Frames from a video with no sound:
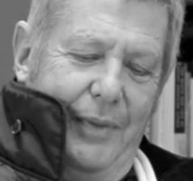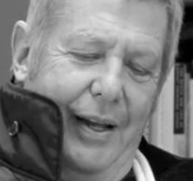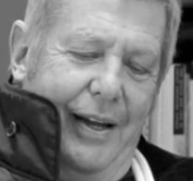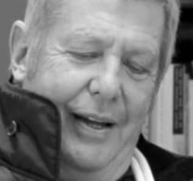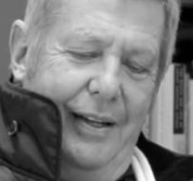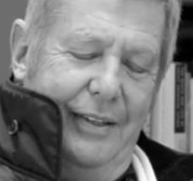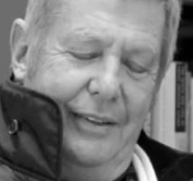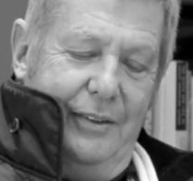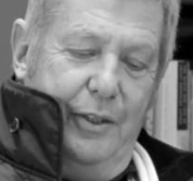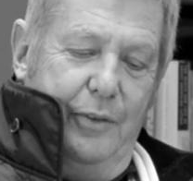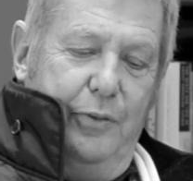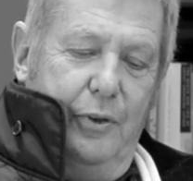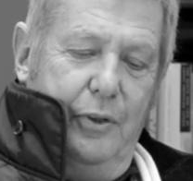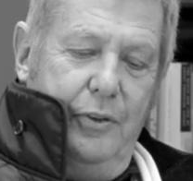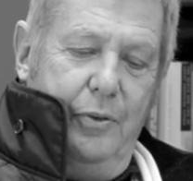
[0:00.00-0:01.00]
And the
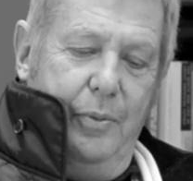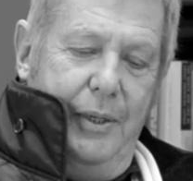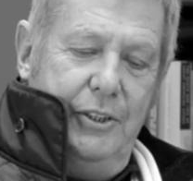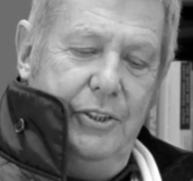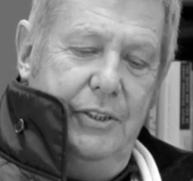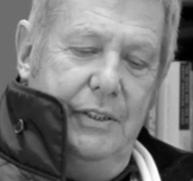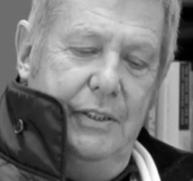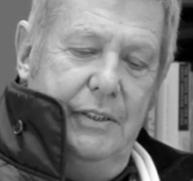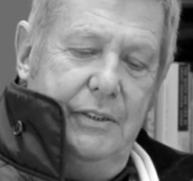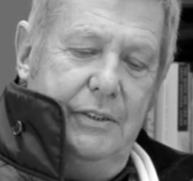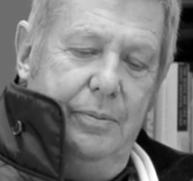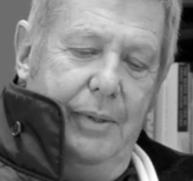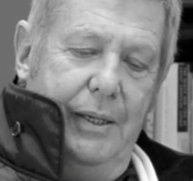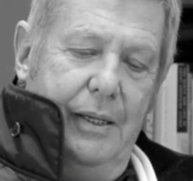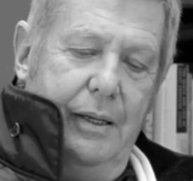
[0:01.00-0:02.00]
fourth question
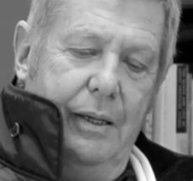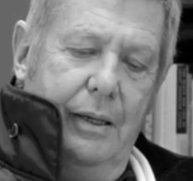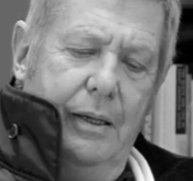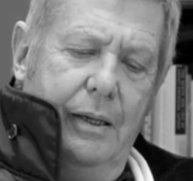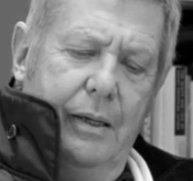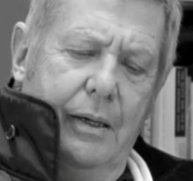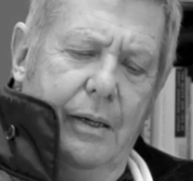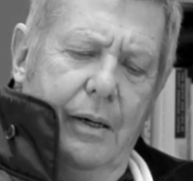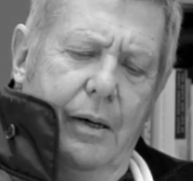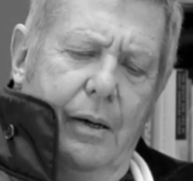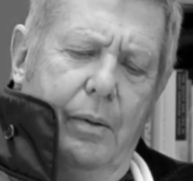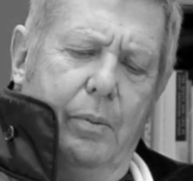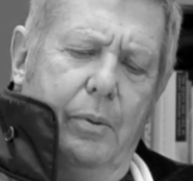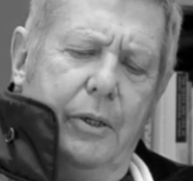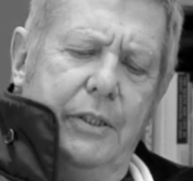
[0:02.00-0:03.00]
is Well,
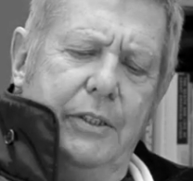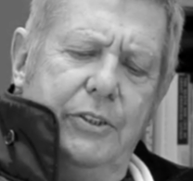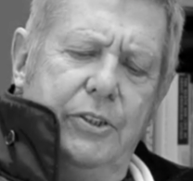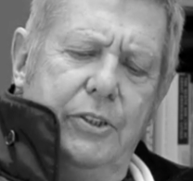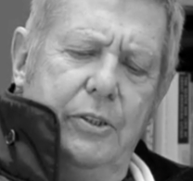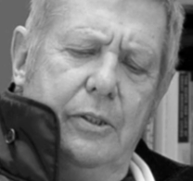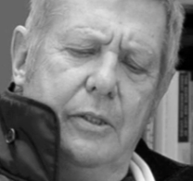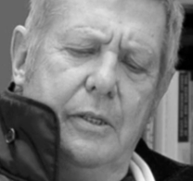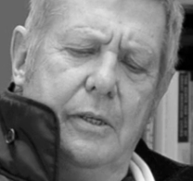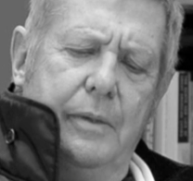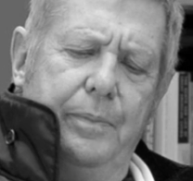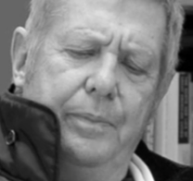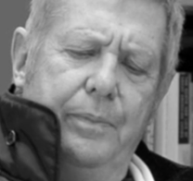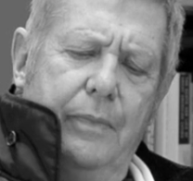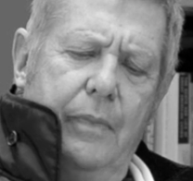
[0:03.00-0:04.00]
what is
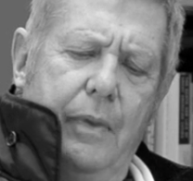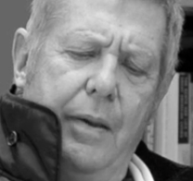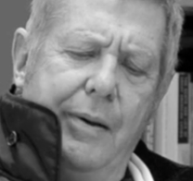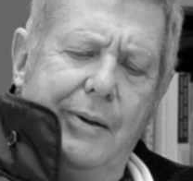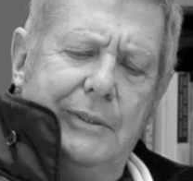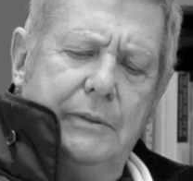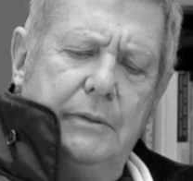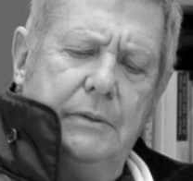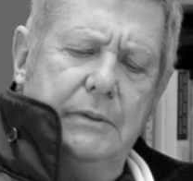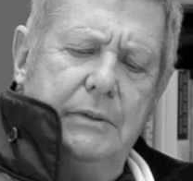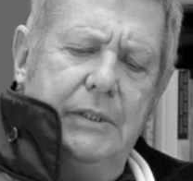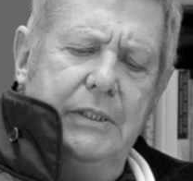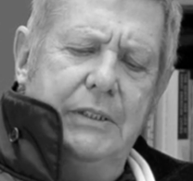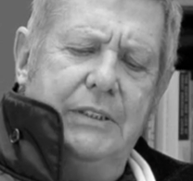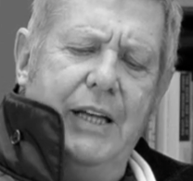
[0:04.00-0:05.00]
your
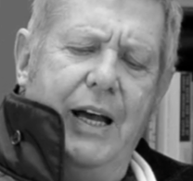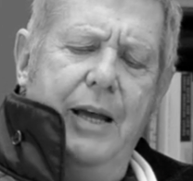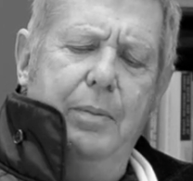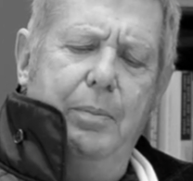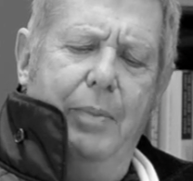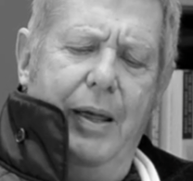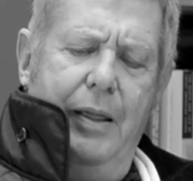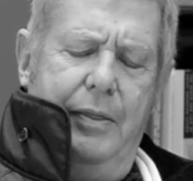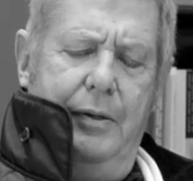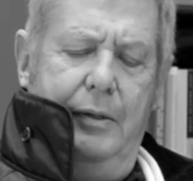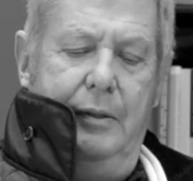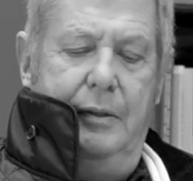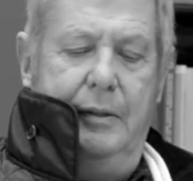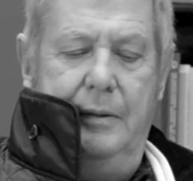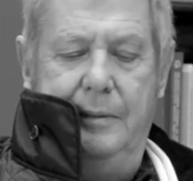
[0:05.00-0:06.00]
design, design method?